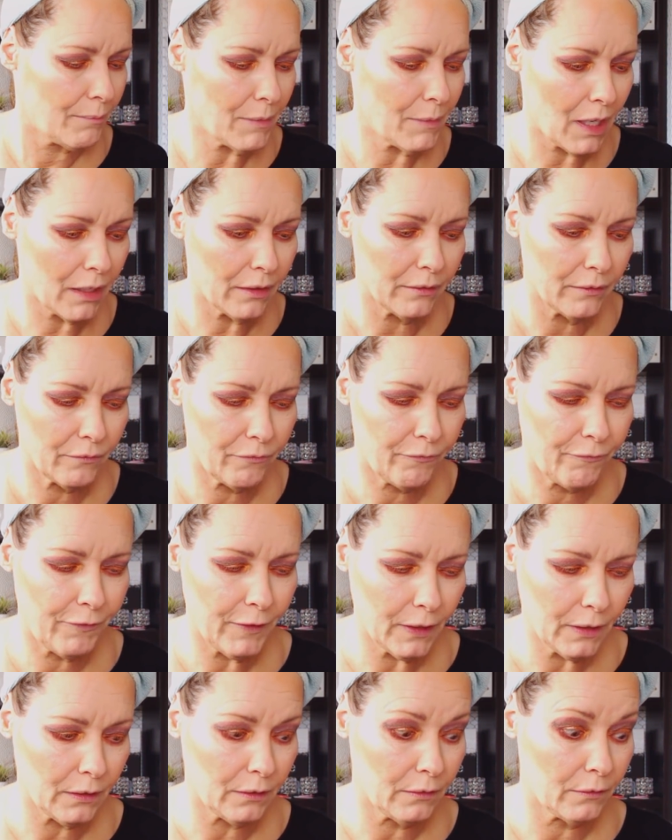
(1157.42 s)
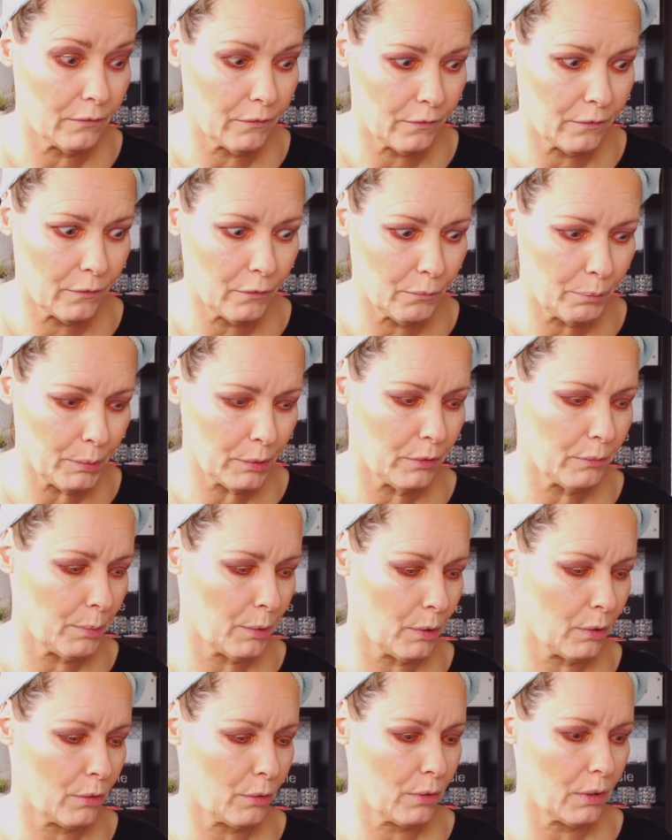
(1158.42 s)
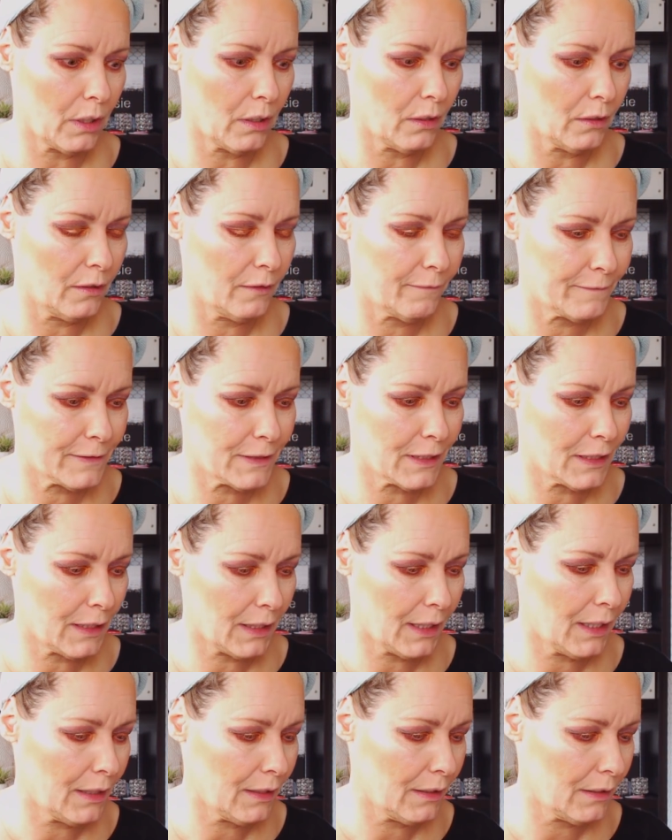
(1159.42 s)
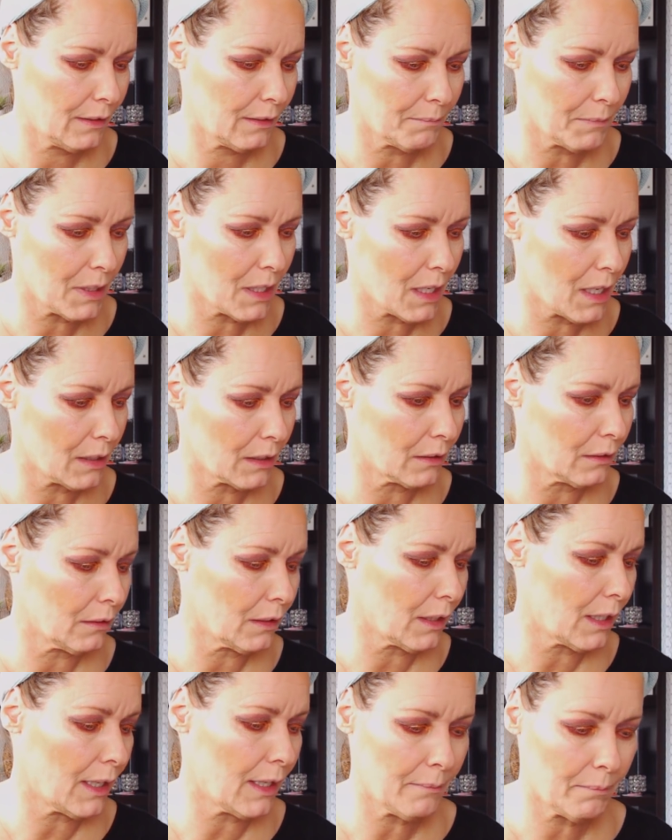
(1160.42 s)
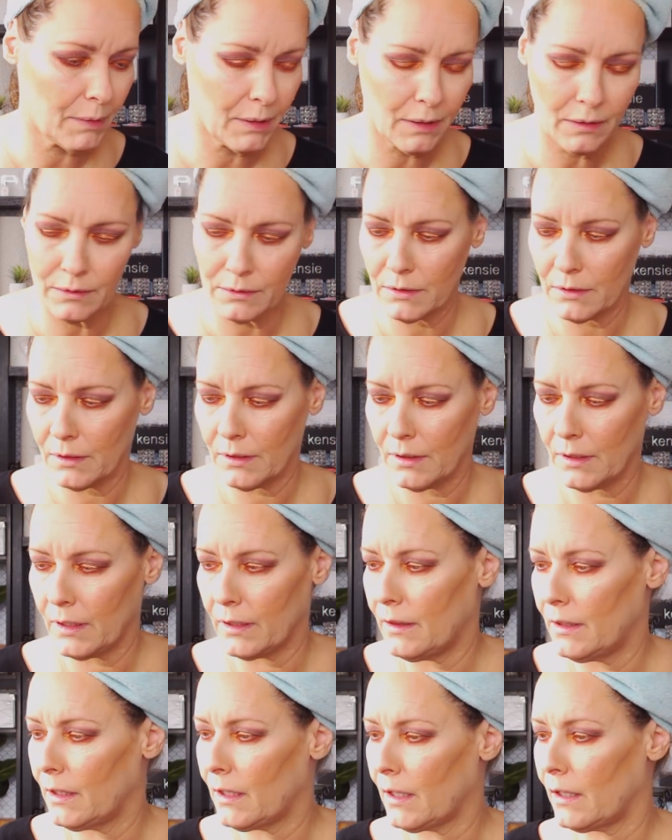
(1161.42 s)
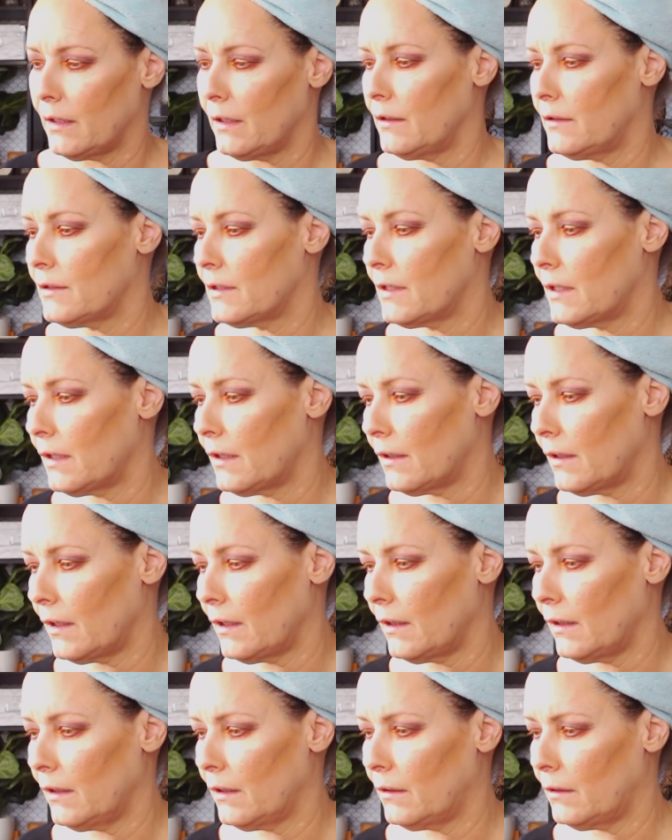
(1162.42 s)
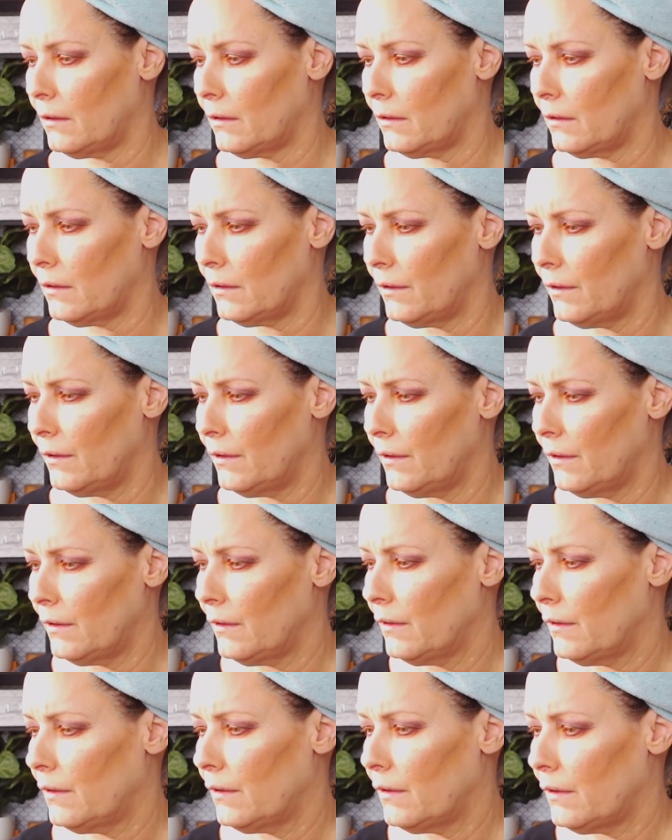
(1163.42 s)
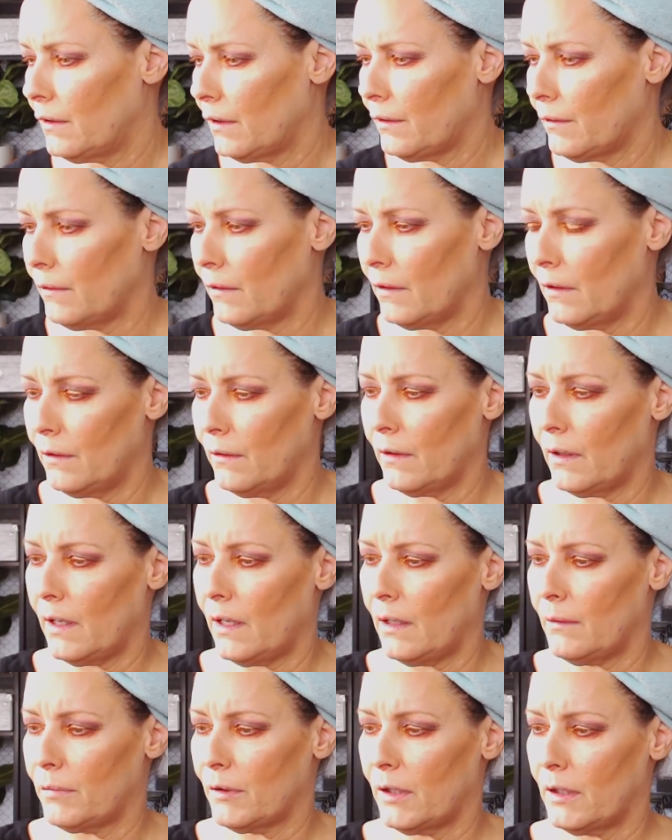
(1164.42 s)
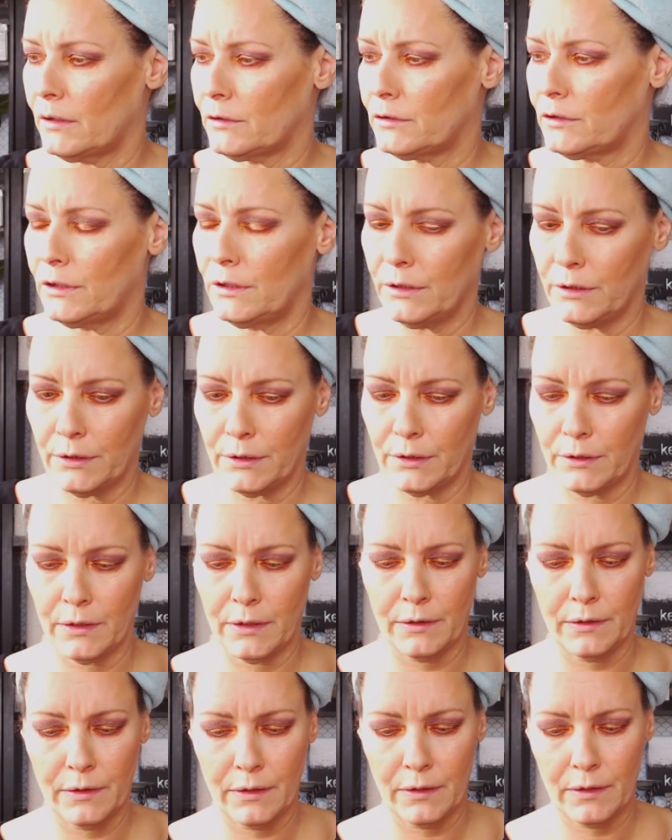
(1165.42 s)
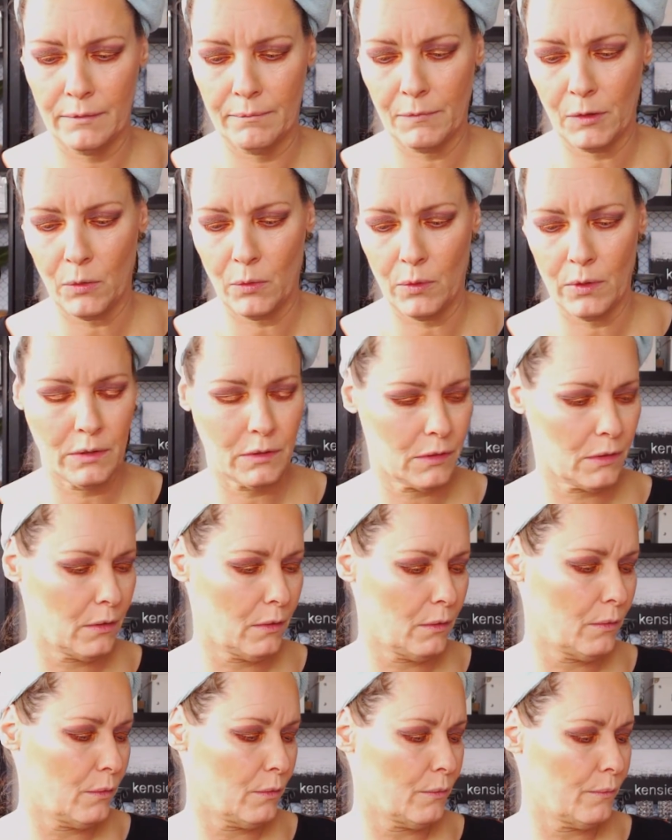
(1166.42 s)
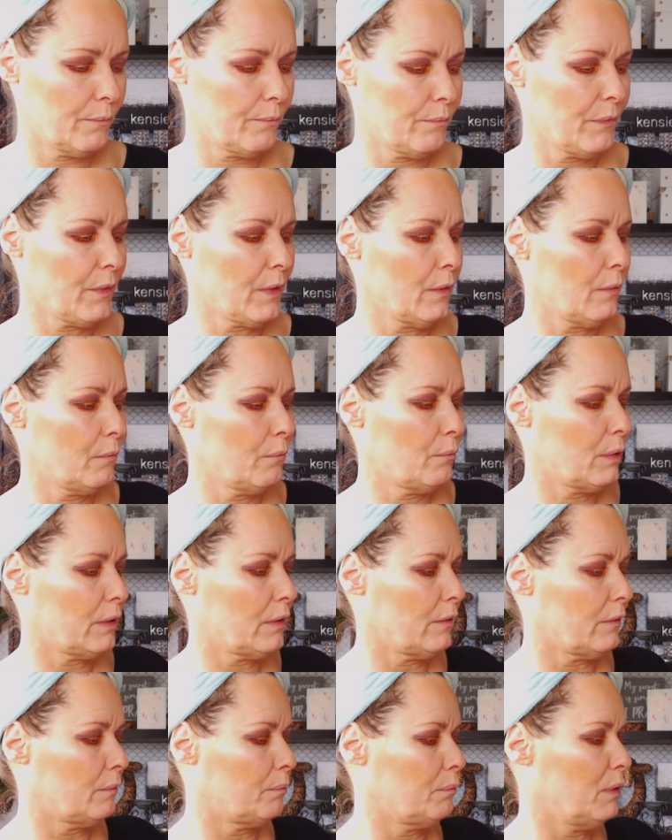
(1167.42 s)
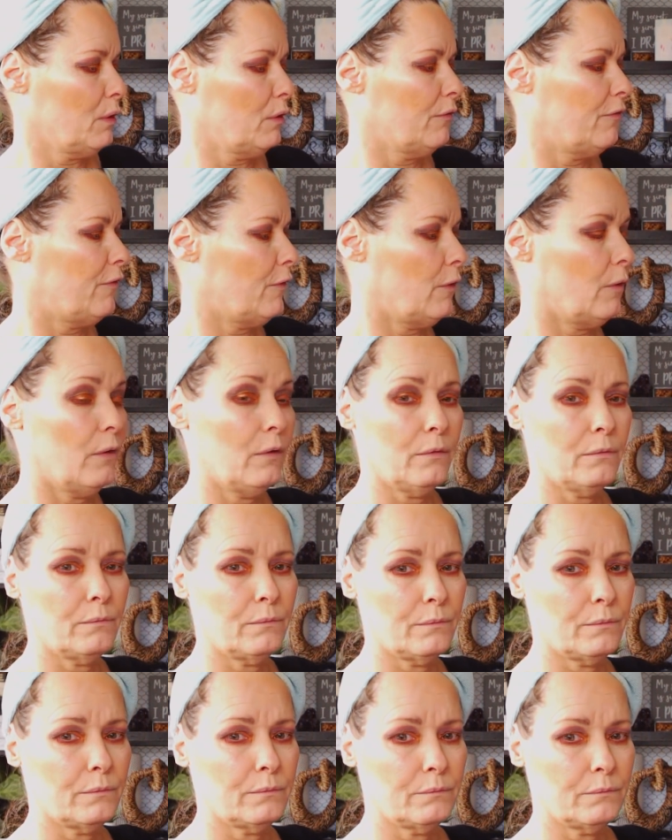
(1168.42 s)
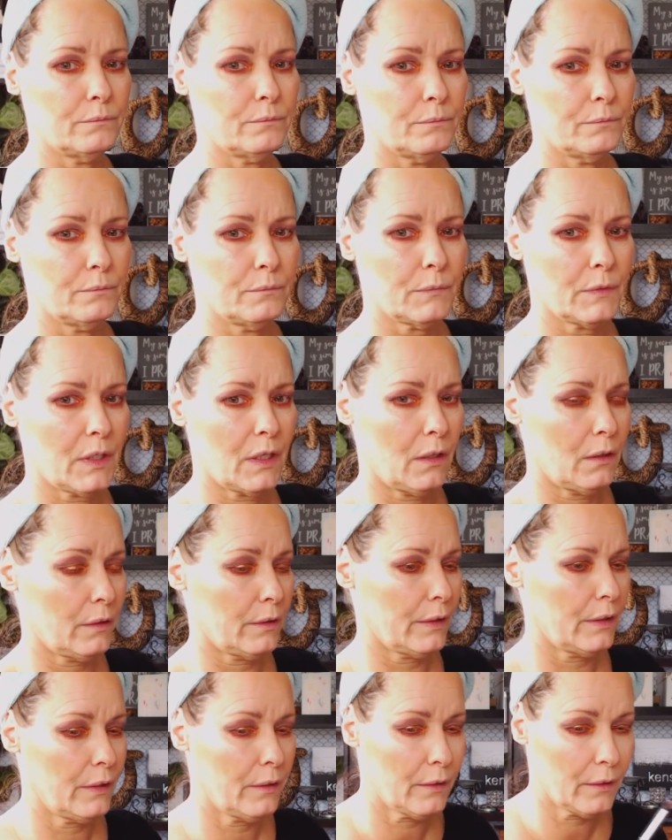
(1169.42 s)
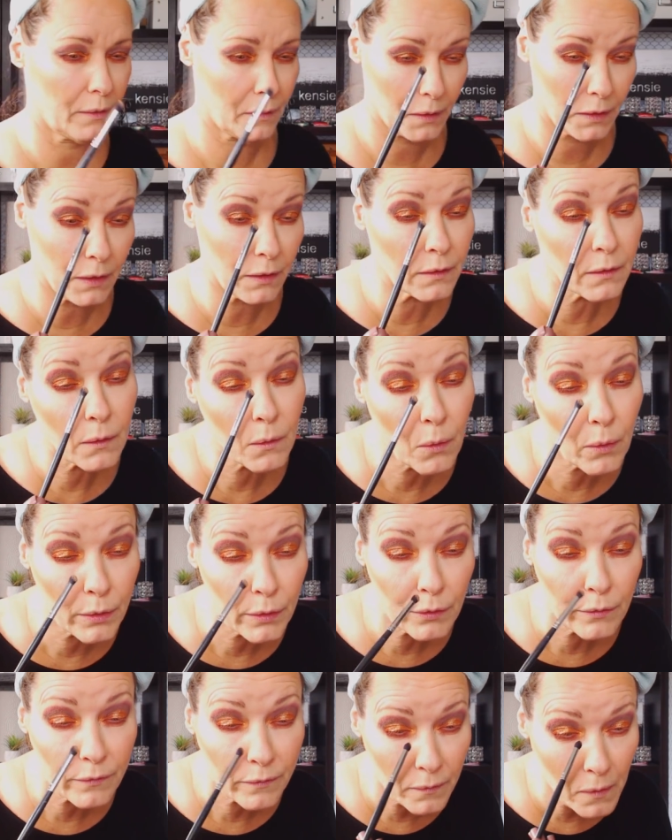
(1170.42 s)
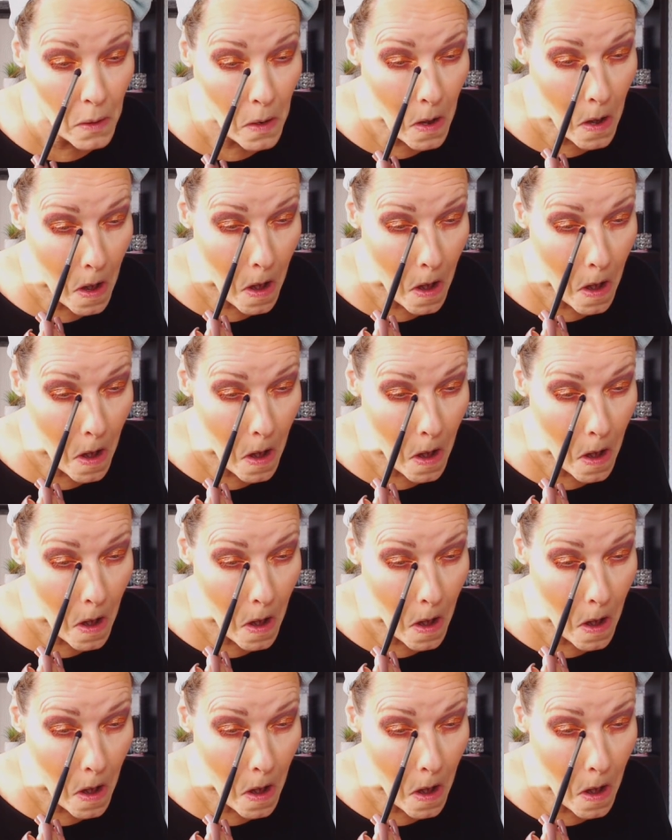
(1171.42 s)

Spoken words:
not feeling super duper creative today, I'm not gonna lie, but I think I need to get another inner eye brush here, and then I'm going to put this beautiful color here in the corners.